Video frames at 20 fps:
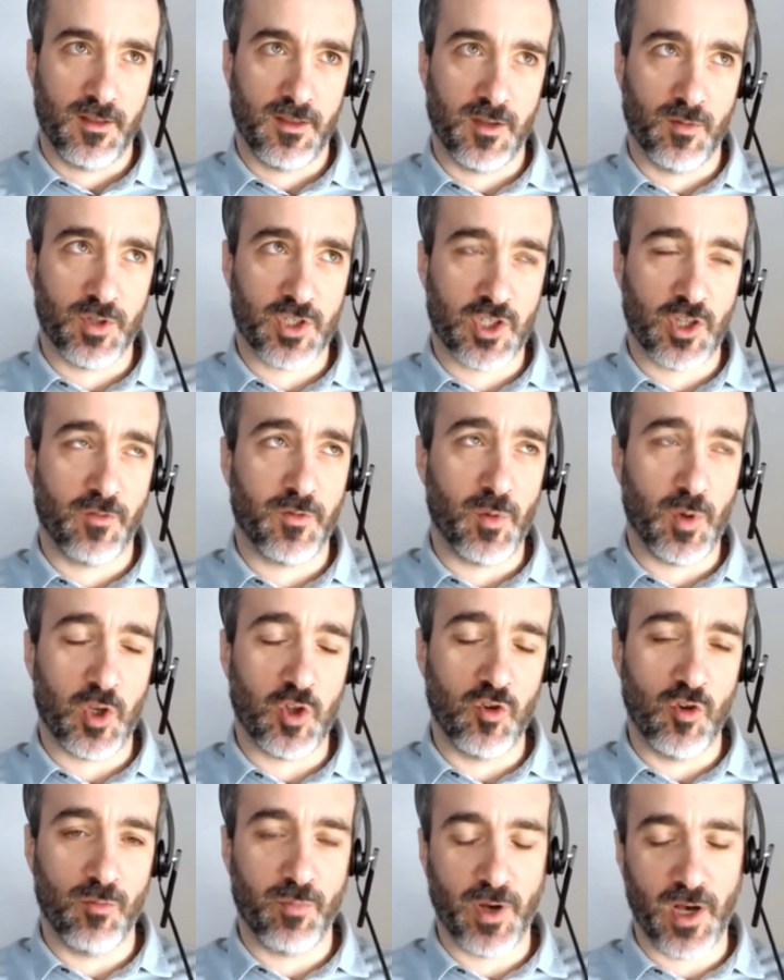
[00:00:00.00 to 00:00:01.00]
there was stuff that we
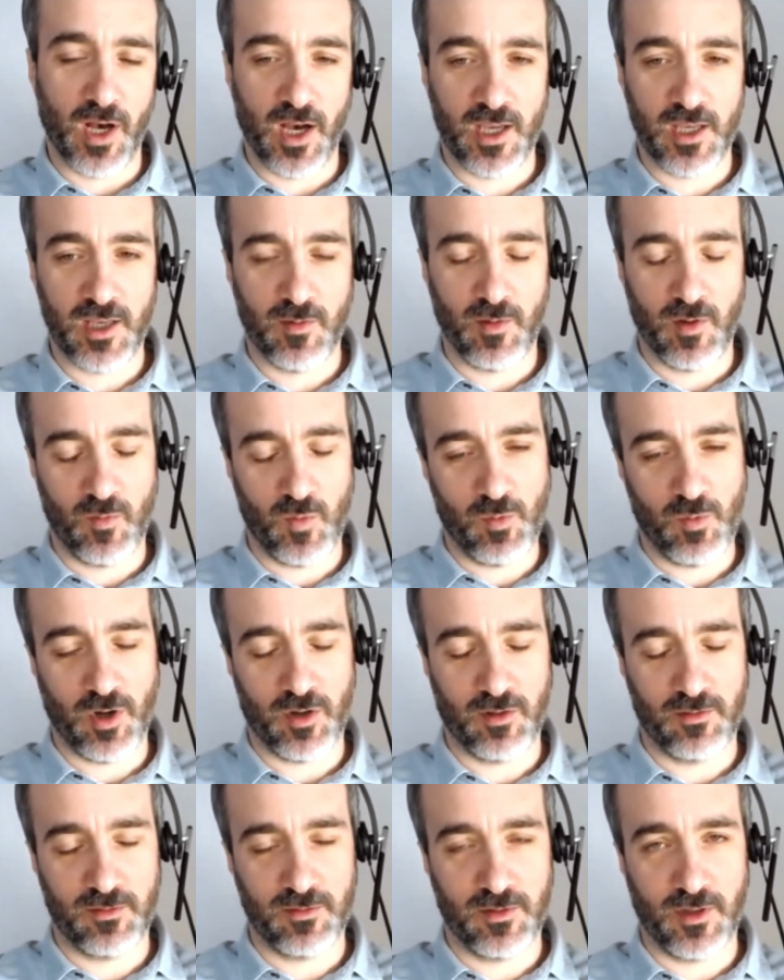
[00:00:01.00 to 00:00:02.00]
could do in PI, and we
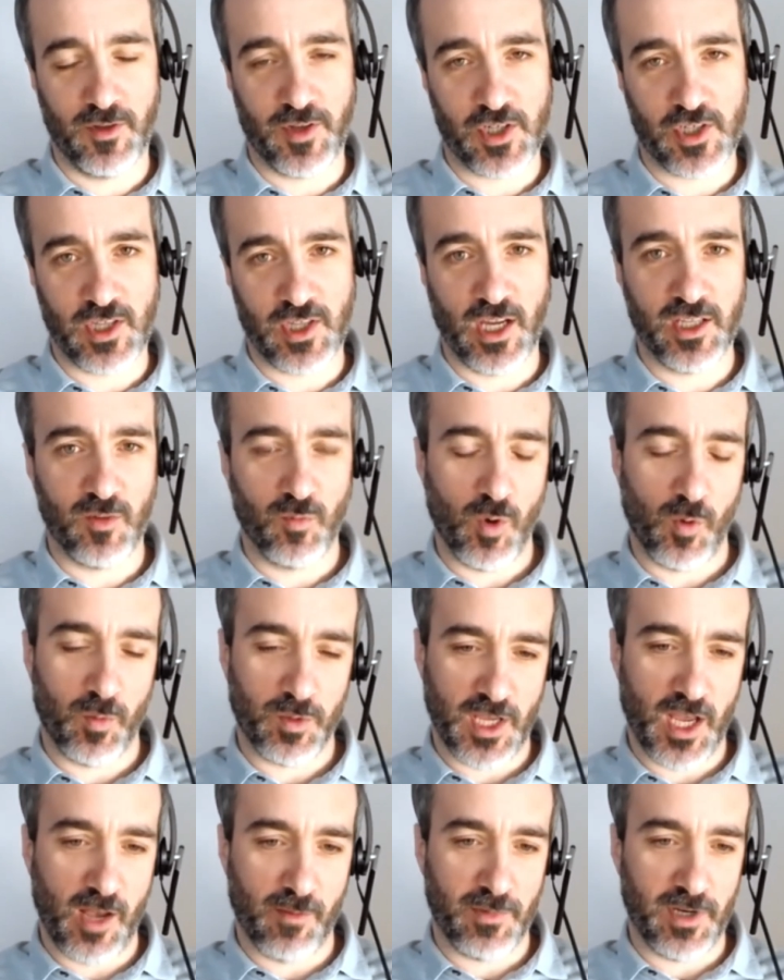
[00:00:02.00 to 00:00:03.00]
were understanding what
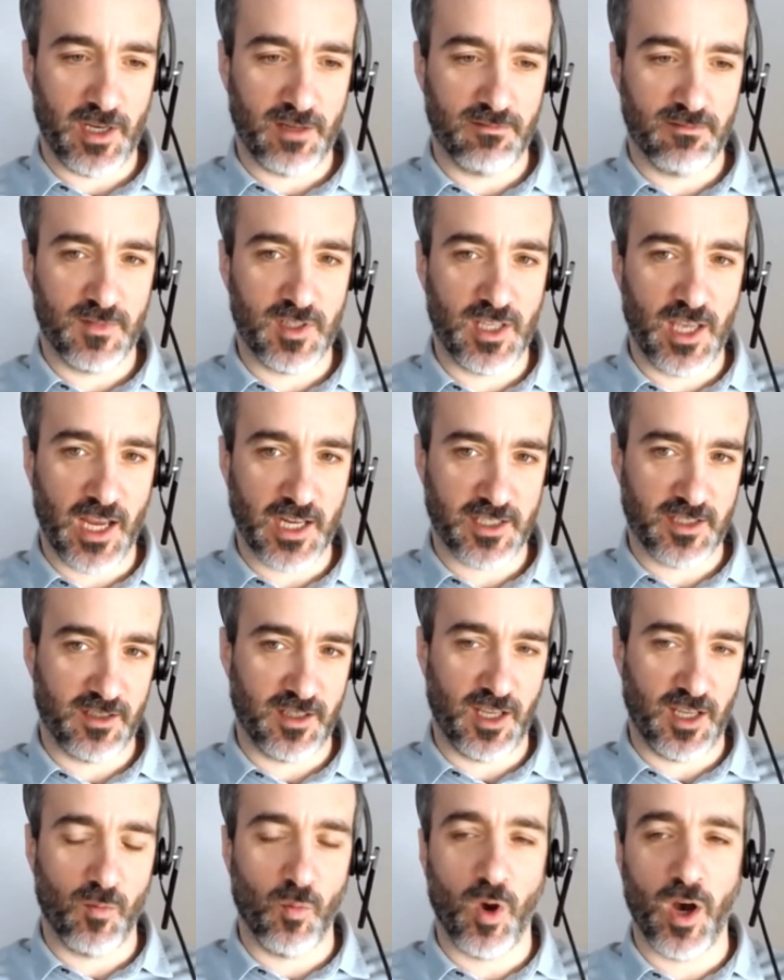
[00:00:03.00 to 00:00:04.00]
was happening
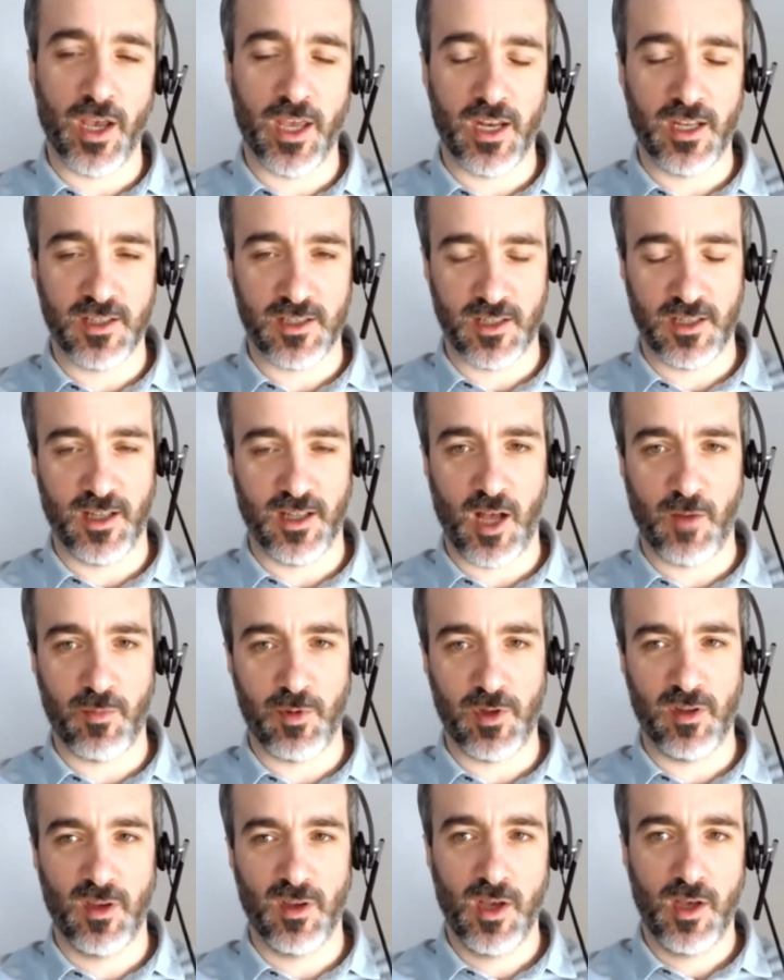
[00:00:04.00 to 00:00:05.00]
yesterday and why an incident
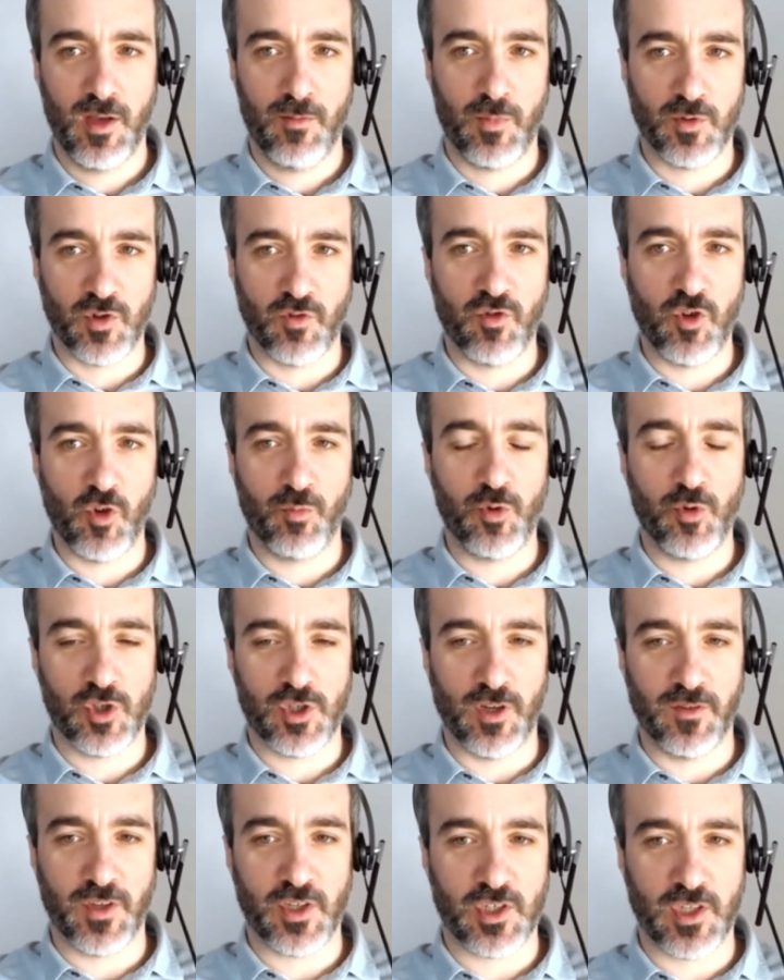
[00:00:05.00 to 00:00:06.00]
happened. But it was a real push
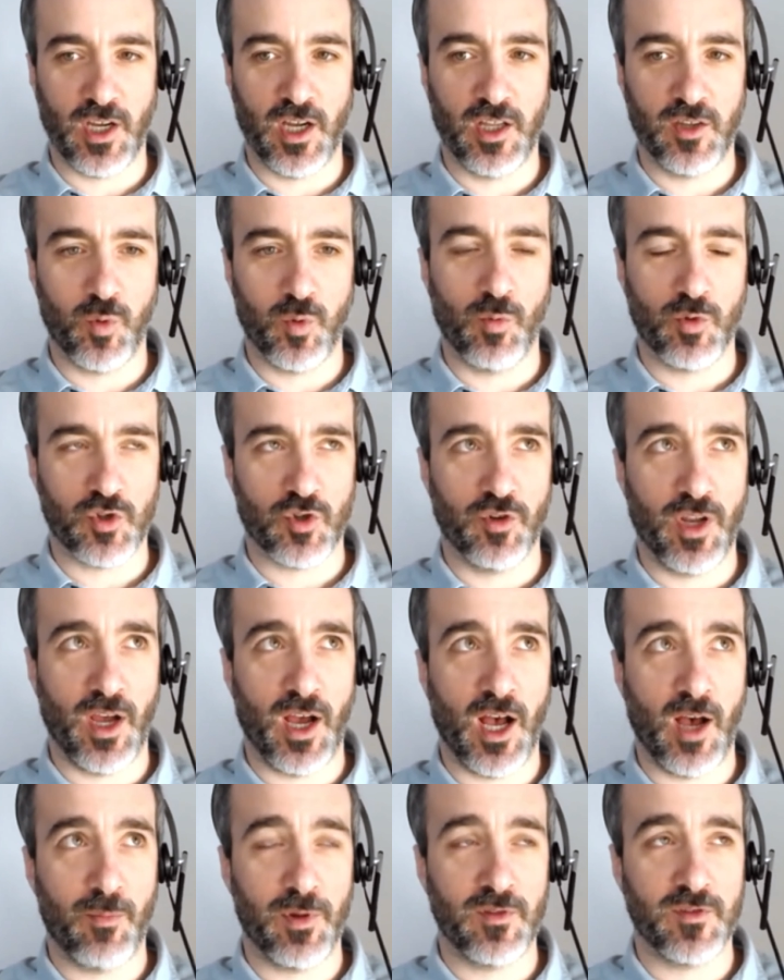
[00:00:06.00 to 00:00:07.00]
to understand what was going to
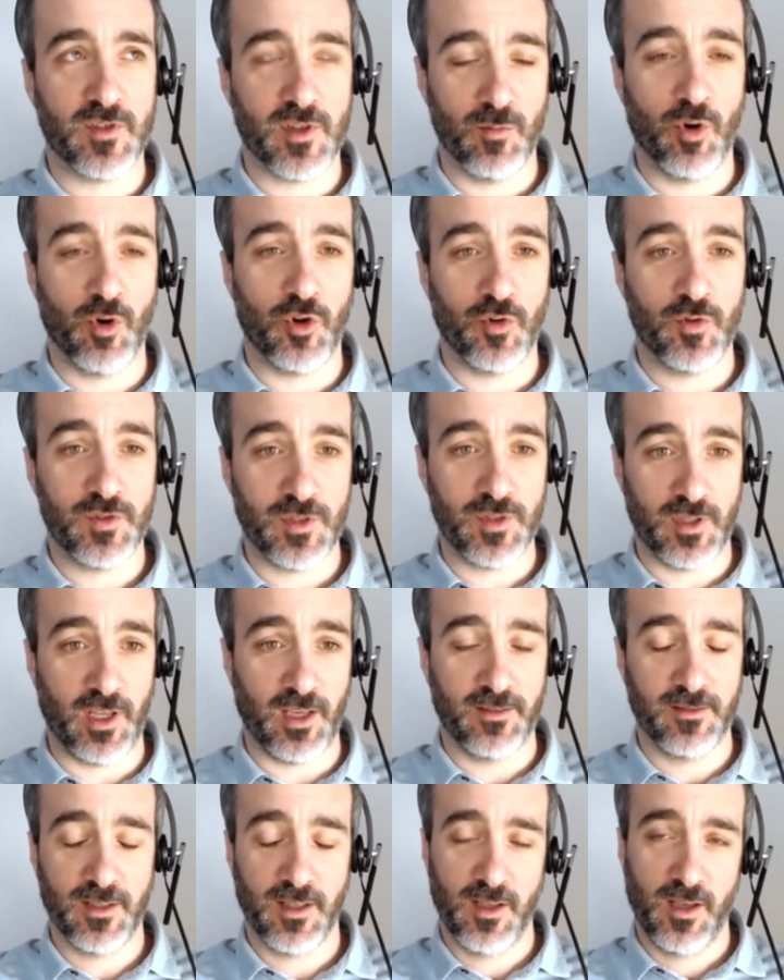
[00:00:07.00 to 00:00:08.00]
happen tomorrow,
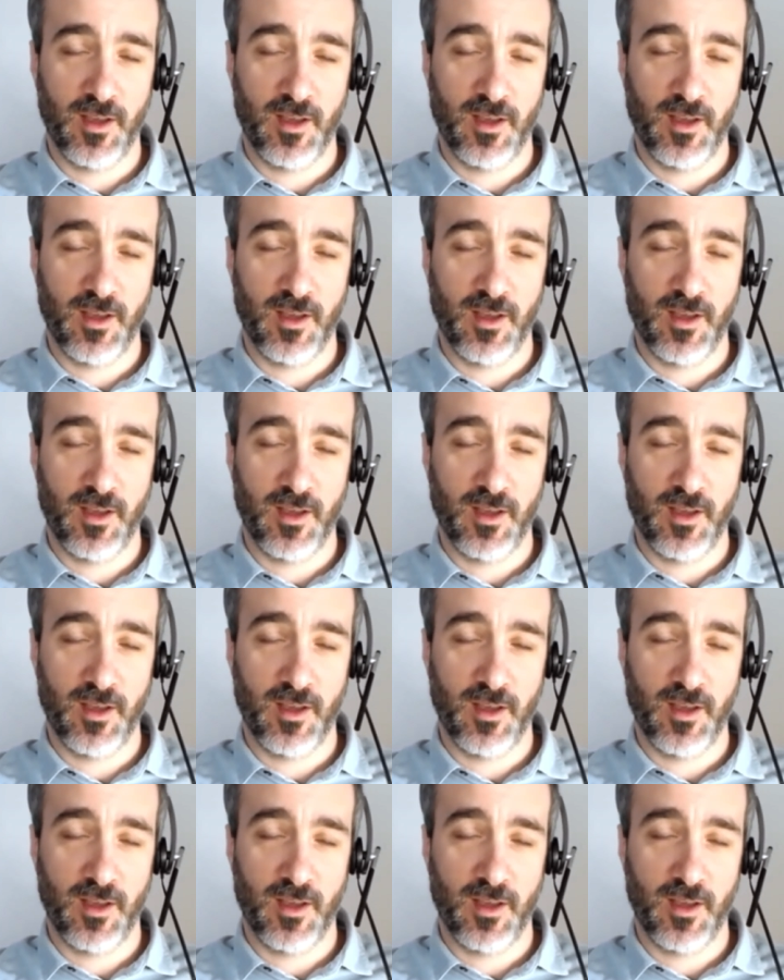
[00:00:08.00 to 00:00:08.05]
today.